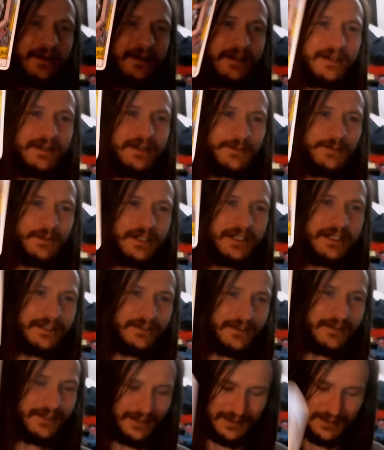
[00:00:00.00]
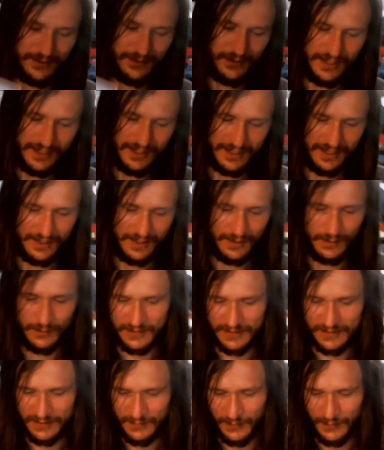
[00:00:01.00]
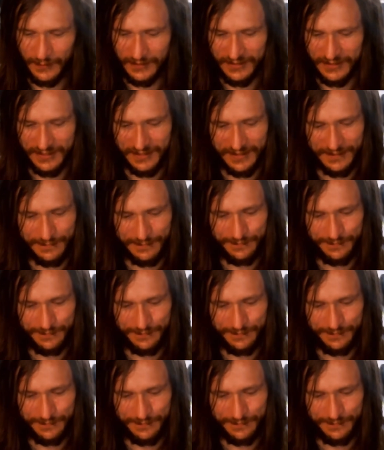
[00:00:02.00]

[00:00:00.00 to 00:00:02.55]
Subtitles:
yet. But anyways, Queen of Cups, this person,